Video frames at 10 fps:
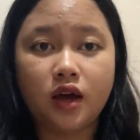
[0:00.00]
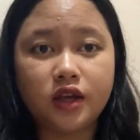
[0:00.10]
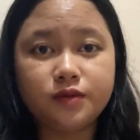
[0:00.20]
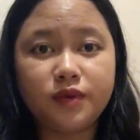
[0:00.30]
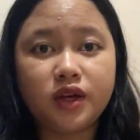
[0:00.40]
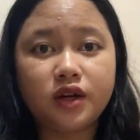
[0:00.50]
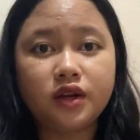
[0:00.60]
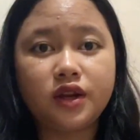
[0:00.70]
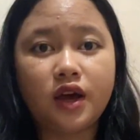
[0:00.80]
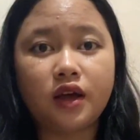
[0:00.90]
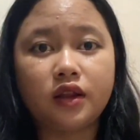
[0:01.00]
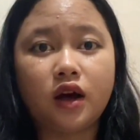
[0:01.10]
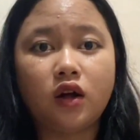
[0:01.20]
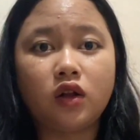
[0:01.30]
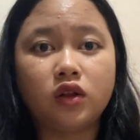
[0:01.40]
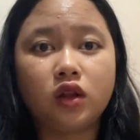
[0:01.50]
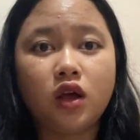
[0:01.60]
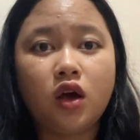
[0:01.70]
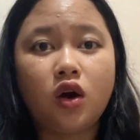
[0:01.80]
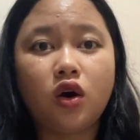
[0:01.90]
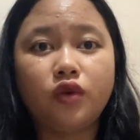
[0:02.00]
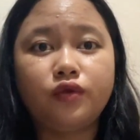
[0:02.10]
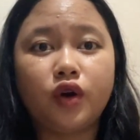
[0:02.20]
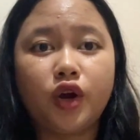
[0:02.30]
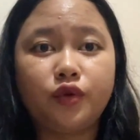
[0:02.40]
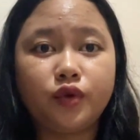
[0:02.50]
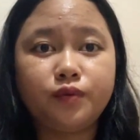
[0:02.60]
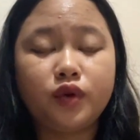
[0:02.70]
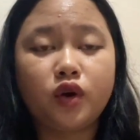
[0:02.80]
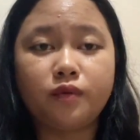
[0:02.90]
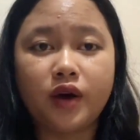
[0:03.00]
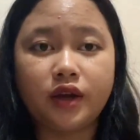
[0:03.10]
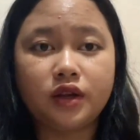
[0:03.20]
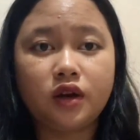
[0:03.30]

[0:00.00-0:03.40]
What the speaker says: It's bigger than all of Europe combined,